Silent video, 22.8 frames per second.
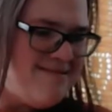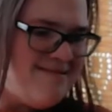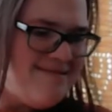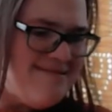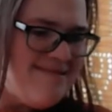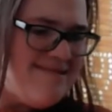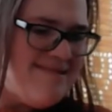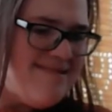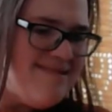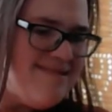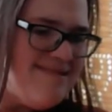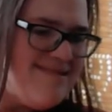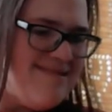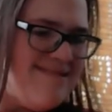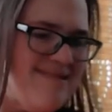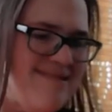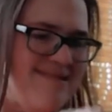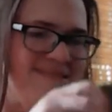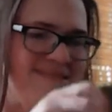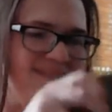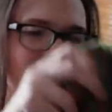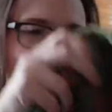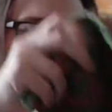
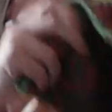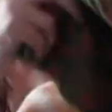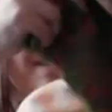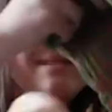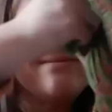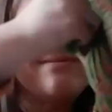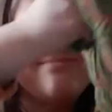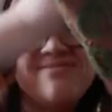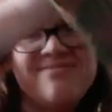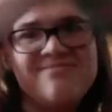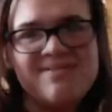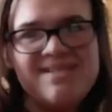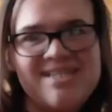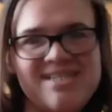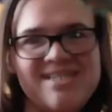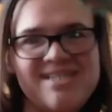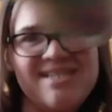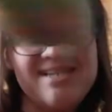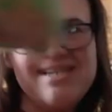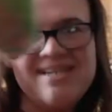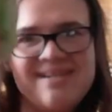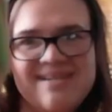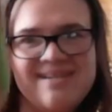This one's from this
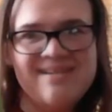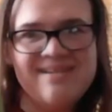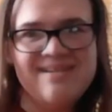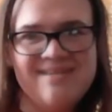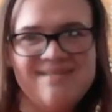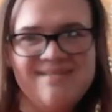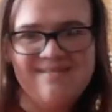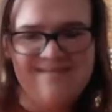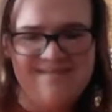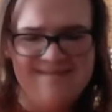year.